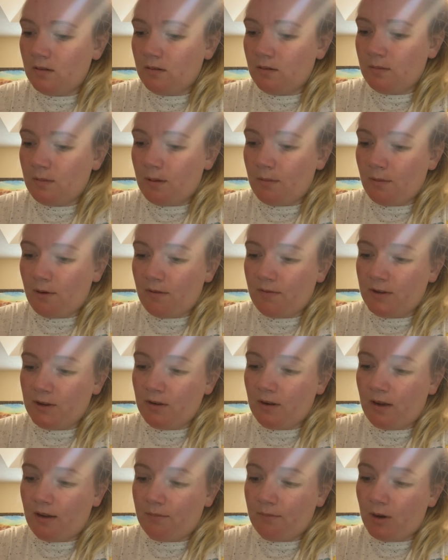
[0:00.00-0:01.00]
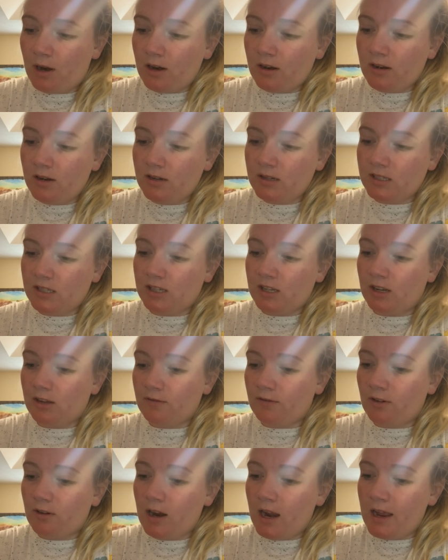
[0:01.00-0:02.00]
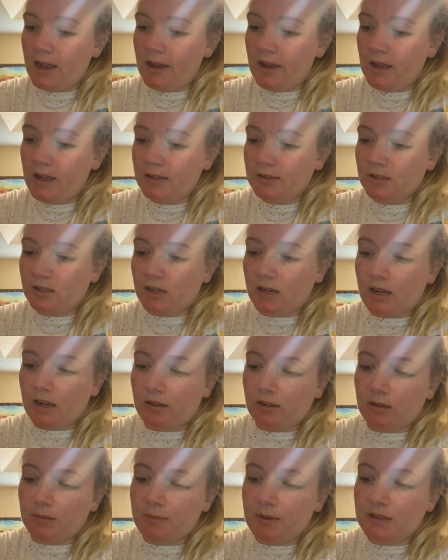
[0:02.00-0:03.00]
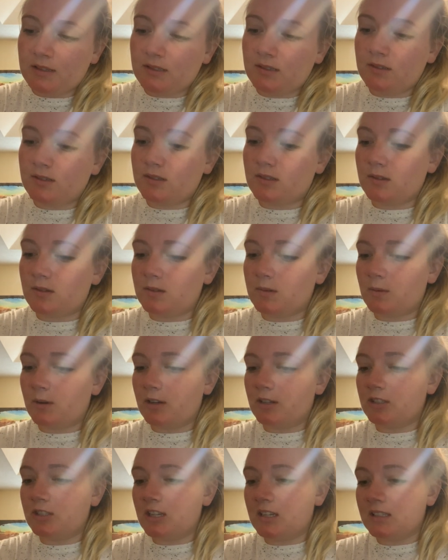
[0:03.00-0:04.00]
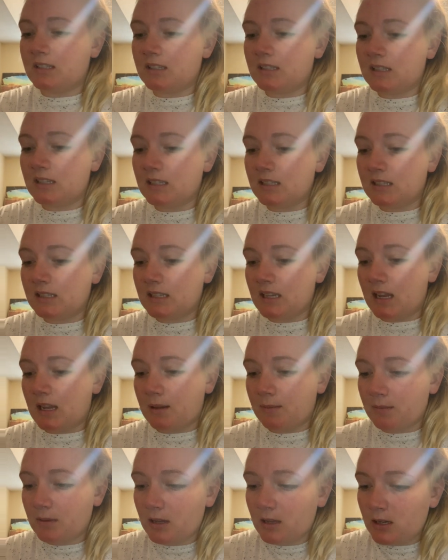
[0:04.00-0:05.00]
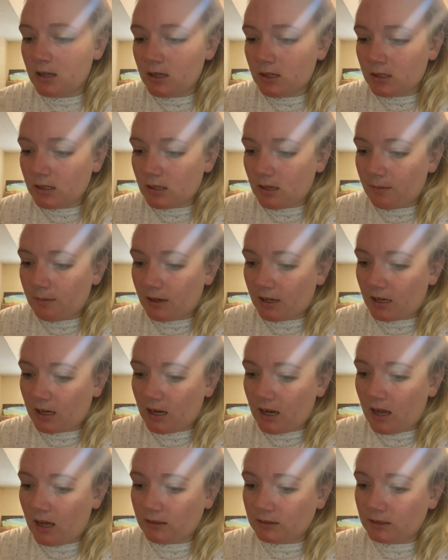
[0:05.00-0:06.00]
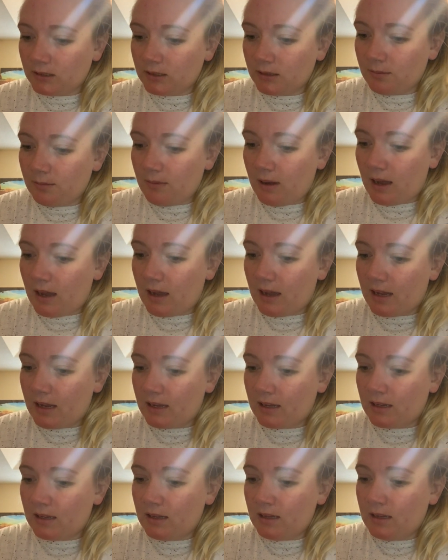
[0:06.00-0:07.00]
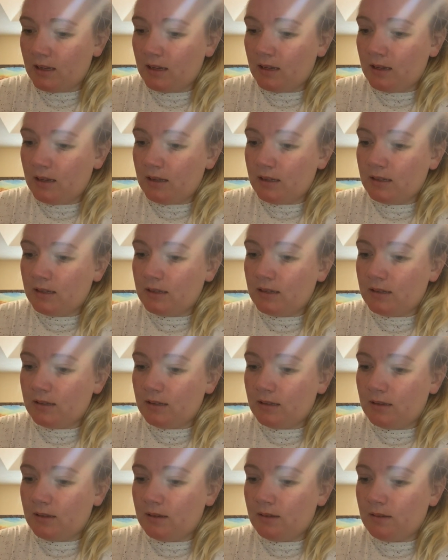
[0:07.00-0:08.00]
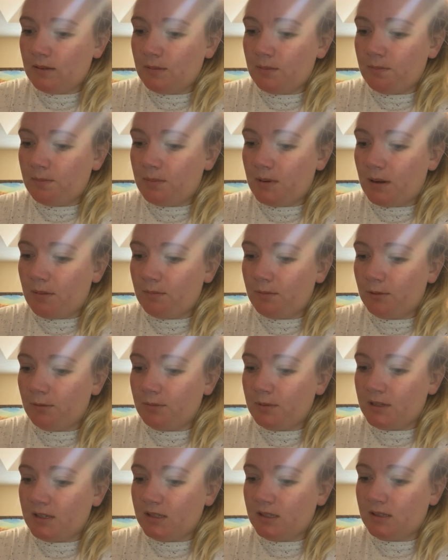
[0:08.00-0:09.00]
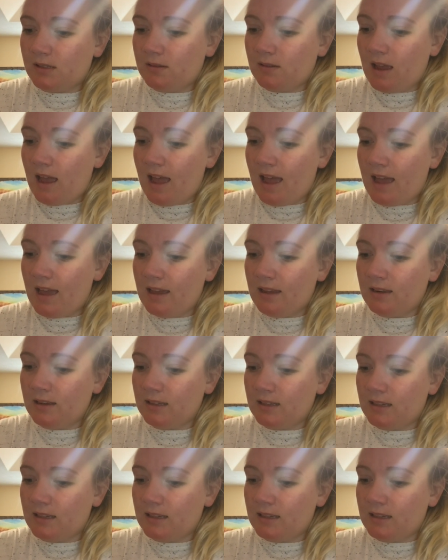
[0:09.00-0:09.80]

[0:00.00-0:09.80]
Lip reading: Remember, if you don't have markers and you have crayons or colored pencils, those work just the same. So I'm going to color my bumblebee's head